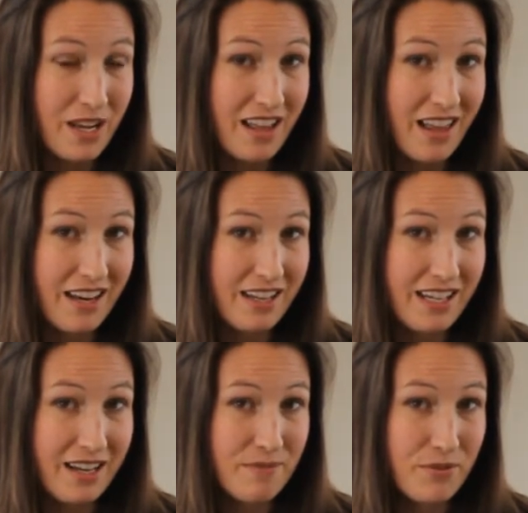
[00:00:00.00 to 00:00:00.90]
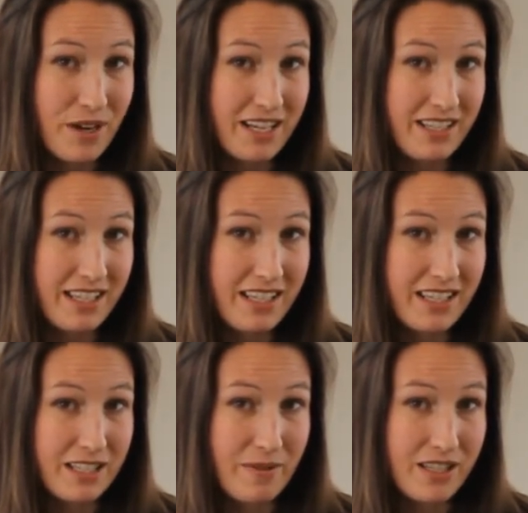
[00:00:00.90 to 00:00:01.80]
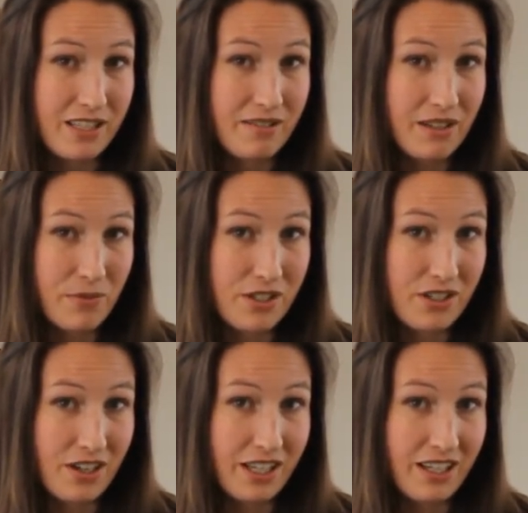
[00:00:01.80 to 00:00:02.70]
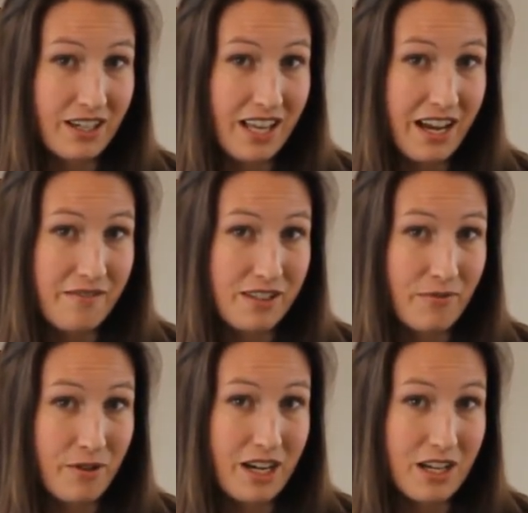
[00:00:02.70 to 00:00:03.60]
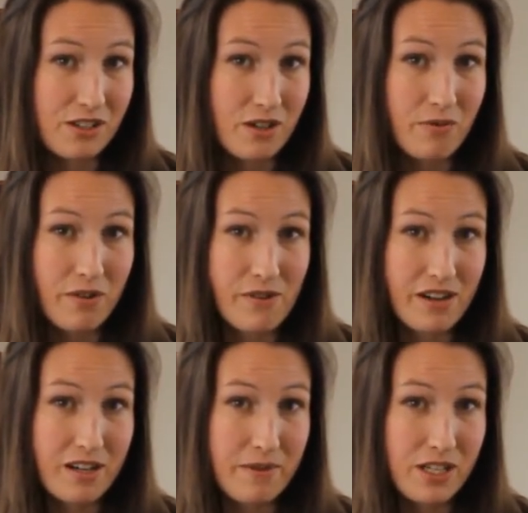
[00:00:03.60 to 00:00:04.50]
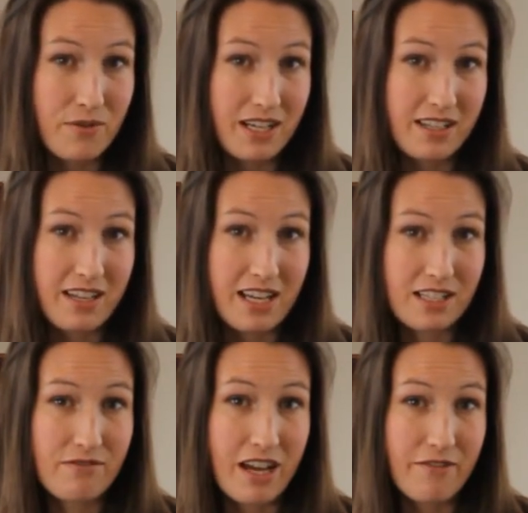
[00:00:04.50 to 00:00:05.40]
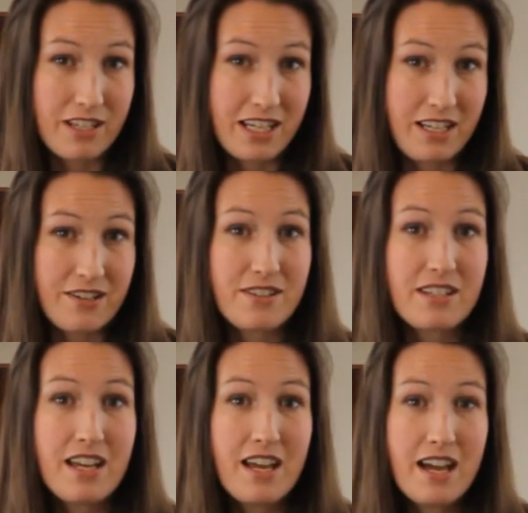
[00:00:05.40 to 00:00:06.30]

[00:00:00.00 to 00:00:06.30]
but a lot of times renting, especially when we're starting our lives and we're not sure what we're going to be doing in the next 5 or 10 years,